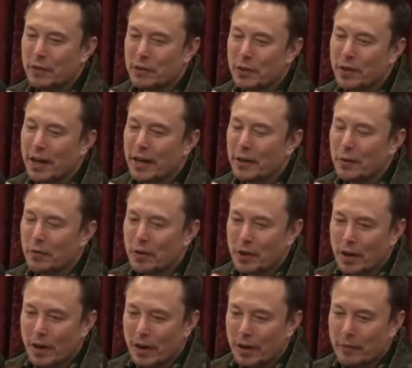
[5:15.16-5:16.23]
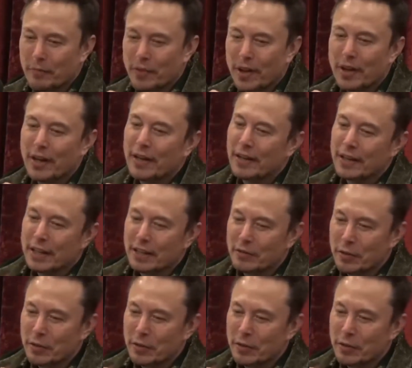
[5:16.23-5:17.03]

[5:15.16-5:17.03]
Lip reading: you shoot any normal car, unlike in the